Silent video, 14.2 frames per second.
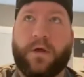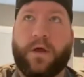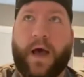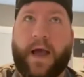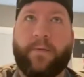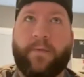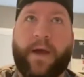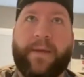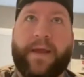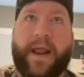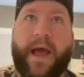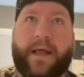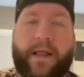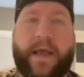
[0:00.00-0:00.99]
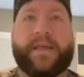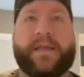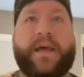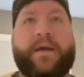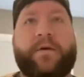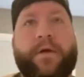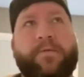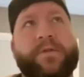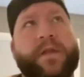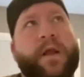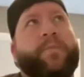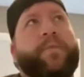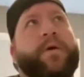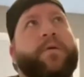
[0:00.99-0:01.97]
I, I mean, I, like I said, it, it, was
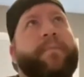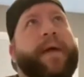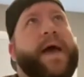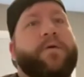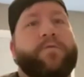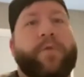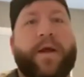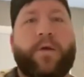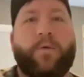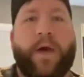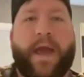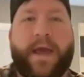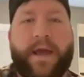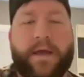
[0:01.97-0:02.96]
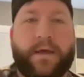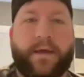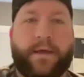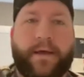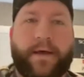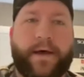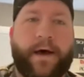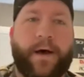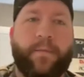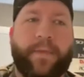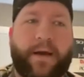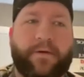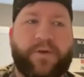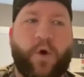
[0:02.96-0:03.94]
an uphill battle right away. Um,
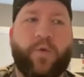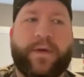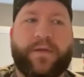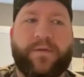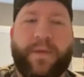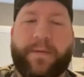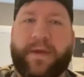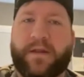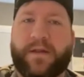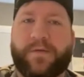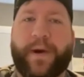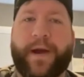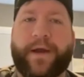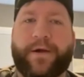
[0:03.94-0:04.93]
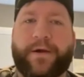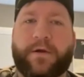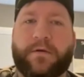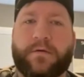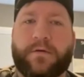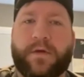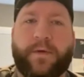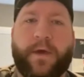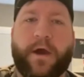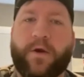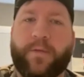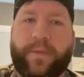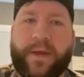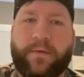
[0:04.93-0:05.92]
but I was hoping to maybe inspire some
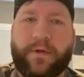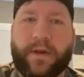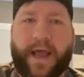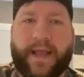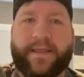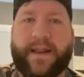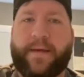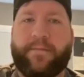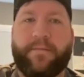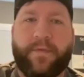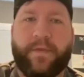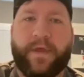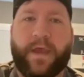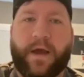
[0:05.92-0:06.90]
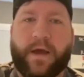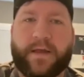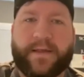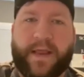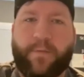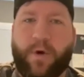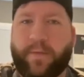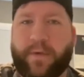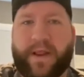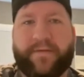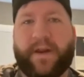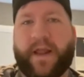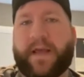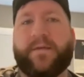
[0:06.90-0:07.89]
younger people, not that I'm the youngest anymore, but
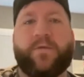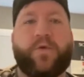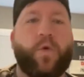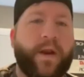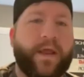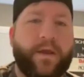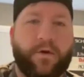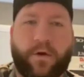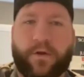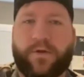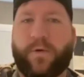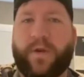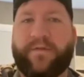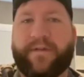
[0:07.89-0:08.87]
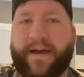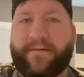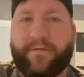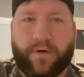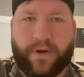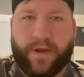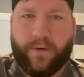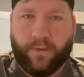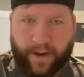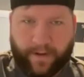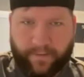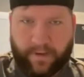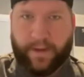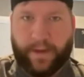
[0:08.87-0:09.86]
even like some 20 year old, 25, 30,
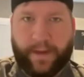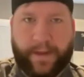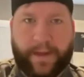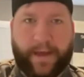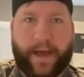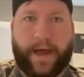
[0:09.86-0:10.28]
whatever, yeah.